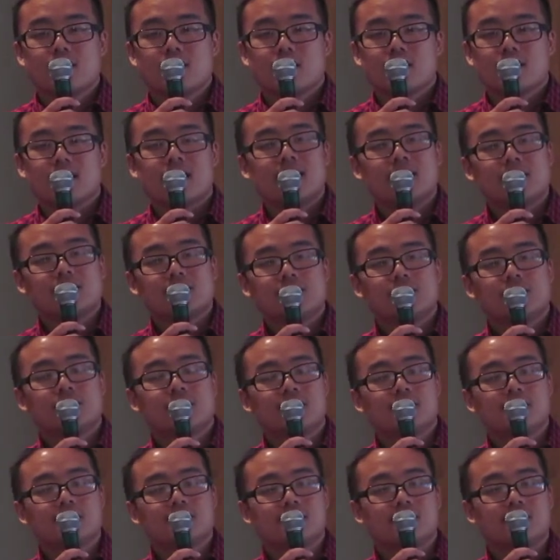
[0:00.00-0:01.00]
God just
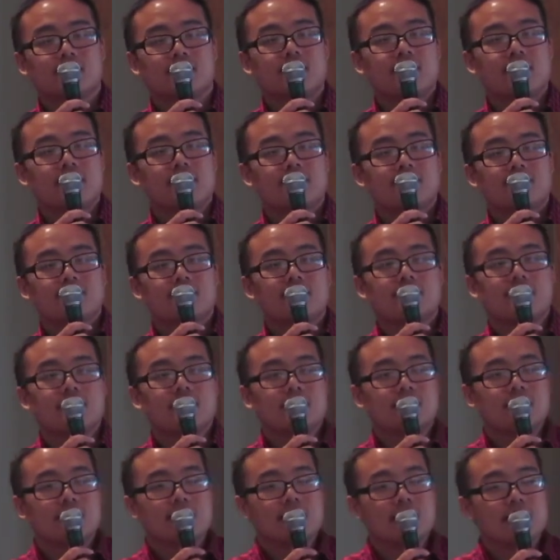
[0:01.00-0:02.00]
changed her life
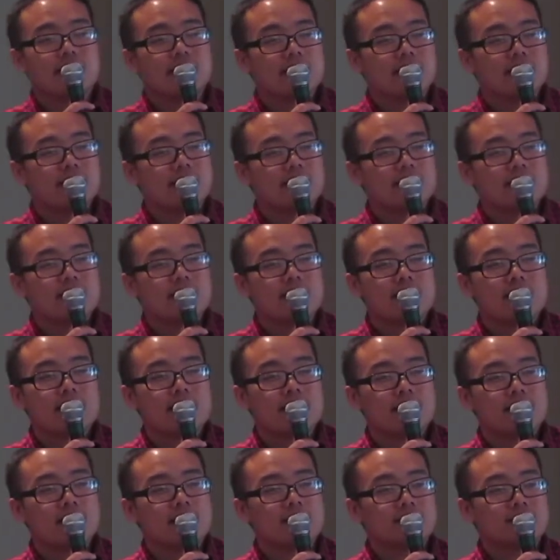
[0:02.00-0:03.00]
and,
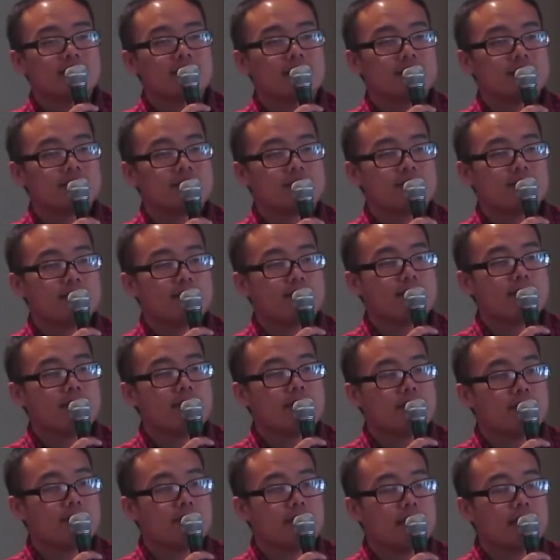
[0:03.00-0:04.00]
and, and changed her,
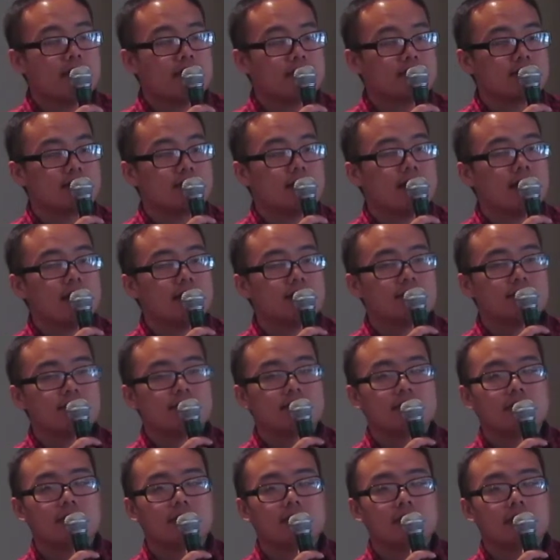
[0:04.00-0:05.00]
her parents' life
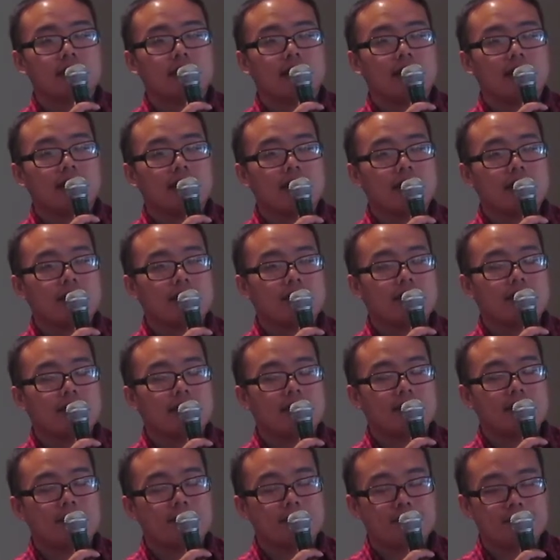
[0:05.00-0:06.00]
and
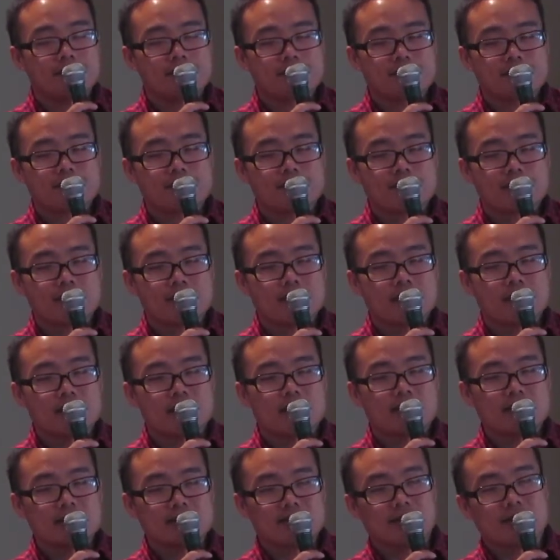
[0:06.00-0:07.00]
how um,
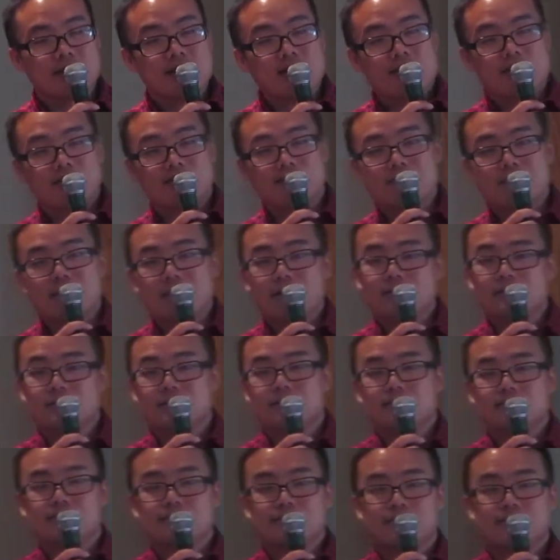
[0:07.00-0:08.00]
his love
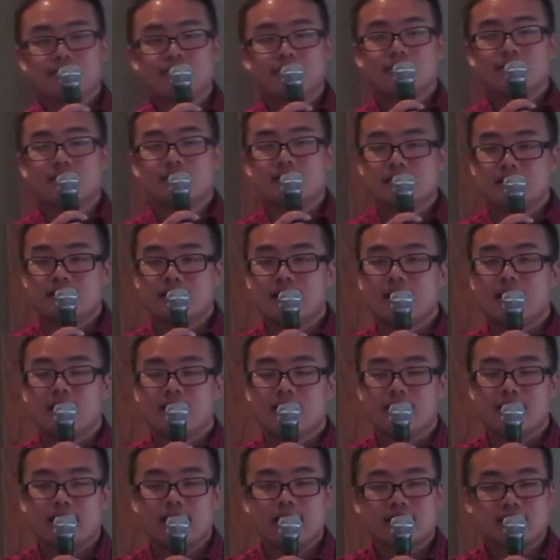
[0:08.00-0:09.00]
melted his dad,
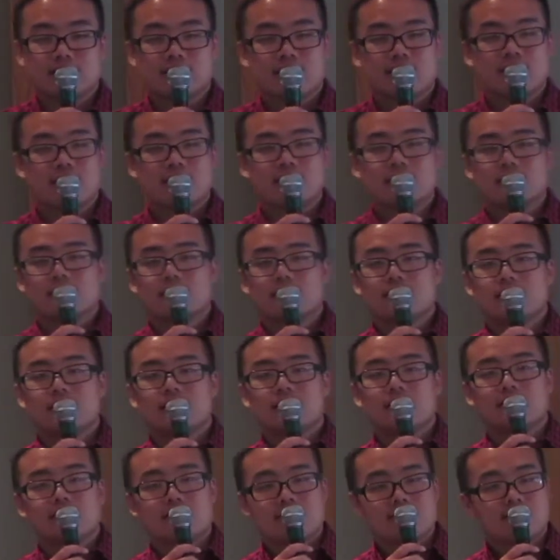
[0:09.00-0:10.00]
her dad's heart
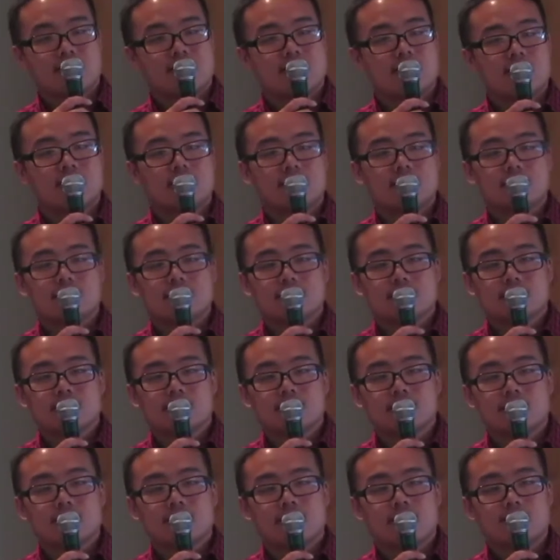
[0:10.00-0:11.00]
and her heart
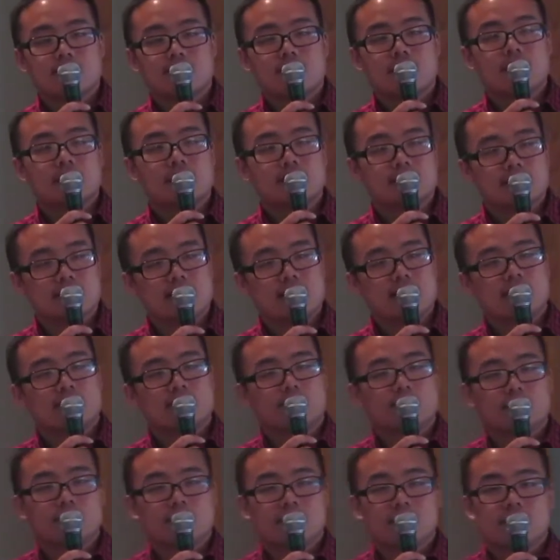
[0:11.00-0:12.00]
and
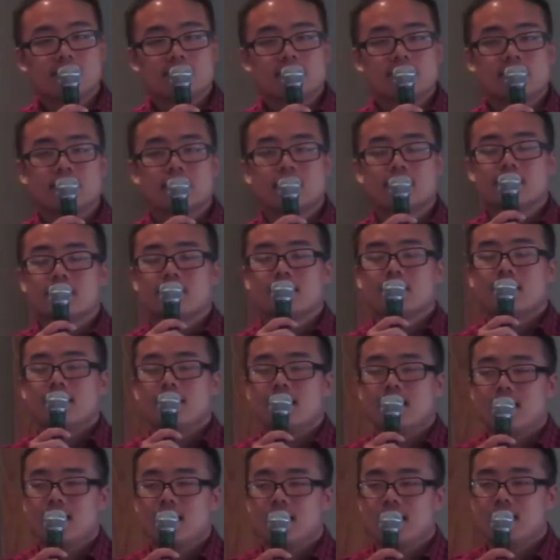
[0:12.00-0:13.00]
reconciled one another.
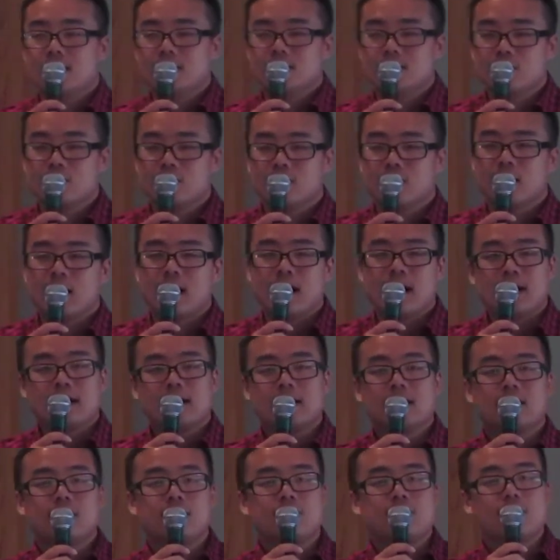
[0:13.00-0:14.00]
Uh, so God
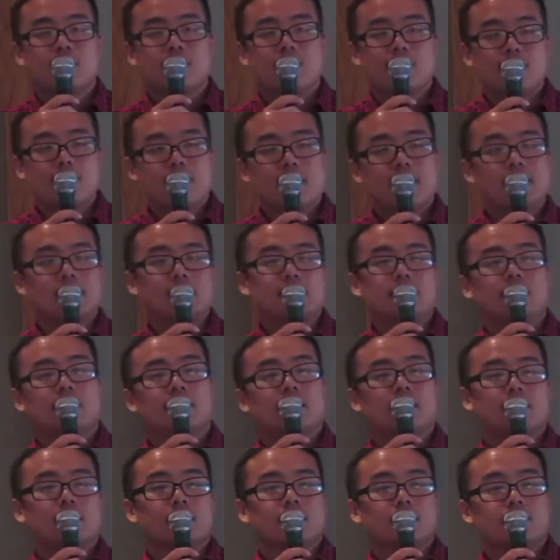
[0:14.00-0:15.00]
can do amazing
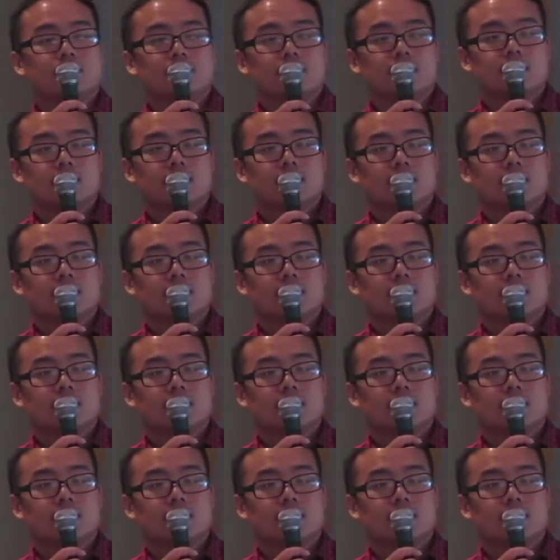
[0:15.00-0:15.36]
things